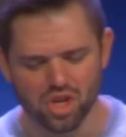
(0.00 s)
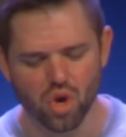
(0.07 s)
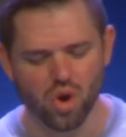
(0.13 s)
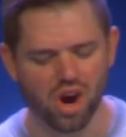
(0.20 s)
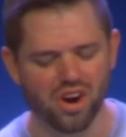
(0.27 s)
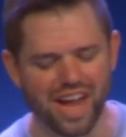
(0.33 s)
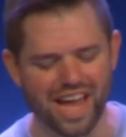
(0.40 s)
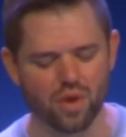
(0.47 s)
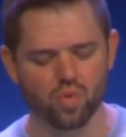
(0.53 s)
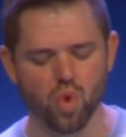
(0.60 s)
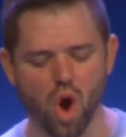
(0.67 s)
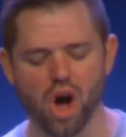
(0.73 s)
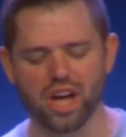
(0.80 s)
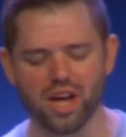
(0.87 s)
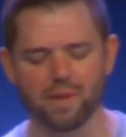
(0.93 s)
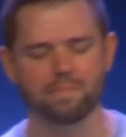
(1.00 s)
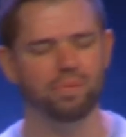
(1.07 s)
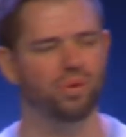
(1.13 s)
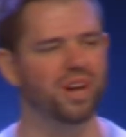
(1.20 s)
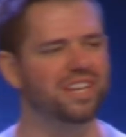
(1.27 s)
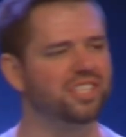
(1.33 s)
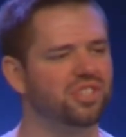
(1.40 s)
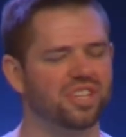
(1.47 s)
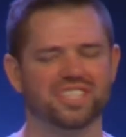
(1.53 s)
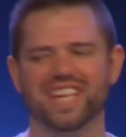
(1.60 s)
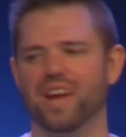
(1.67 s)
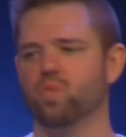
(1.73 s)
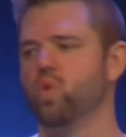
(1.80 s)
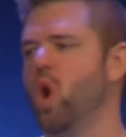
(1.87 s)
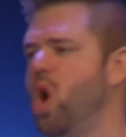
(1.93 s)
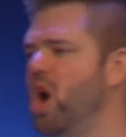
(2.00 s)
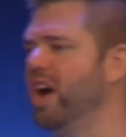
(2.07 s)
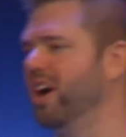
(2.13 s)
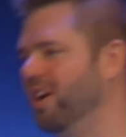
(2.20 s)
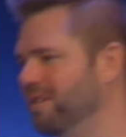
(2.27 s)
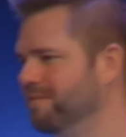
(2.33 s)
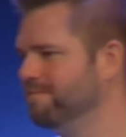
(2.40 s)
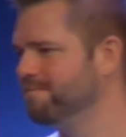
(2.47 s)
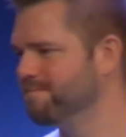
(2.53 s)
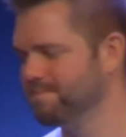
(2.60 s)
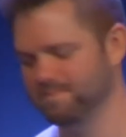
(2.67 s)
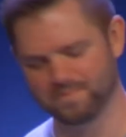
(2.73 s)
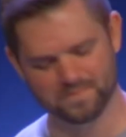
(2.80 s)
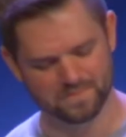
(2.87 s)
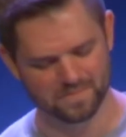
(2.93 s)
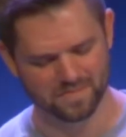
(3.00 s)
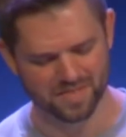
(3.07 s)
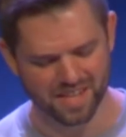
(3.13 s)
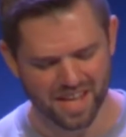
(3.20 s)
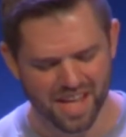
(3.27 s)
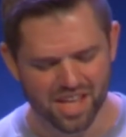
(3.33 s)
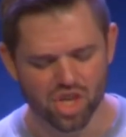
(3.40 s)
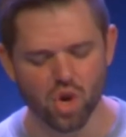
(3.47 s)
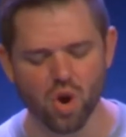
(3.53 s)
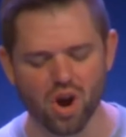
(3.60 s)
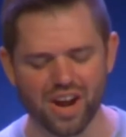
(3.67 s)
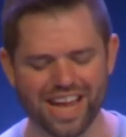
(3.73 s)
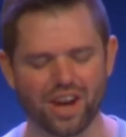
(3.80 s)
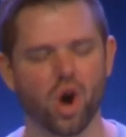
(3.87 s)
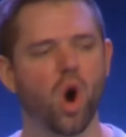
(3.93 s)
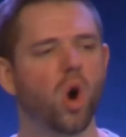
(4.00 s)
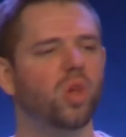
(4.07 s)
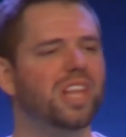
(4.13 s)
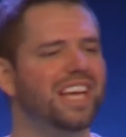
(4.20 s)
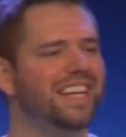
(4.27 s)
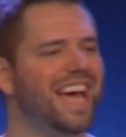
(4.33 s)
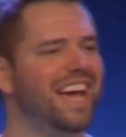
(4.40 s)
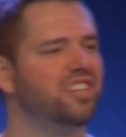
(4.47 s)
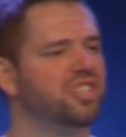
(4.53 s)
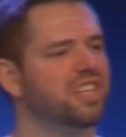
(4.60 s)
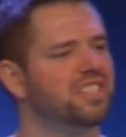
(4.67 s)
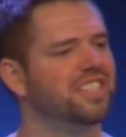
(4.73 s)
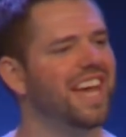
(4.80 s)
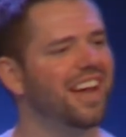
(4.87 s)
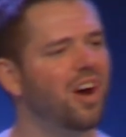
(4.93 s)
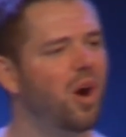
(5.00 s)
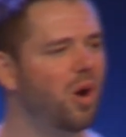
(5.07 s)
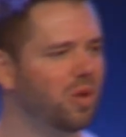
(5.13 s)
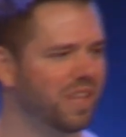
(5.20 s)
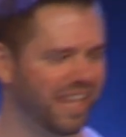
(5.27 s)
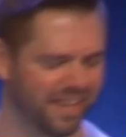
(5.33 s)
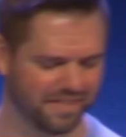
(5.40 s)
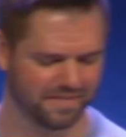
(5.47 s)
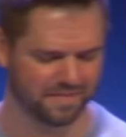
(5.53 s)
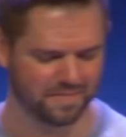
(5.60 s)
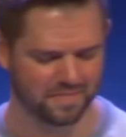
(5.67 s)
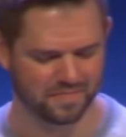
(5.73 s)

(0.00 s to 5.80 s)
You are a royal priesthood. Say royal. You are a holy nation. Say holy.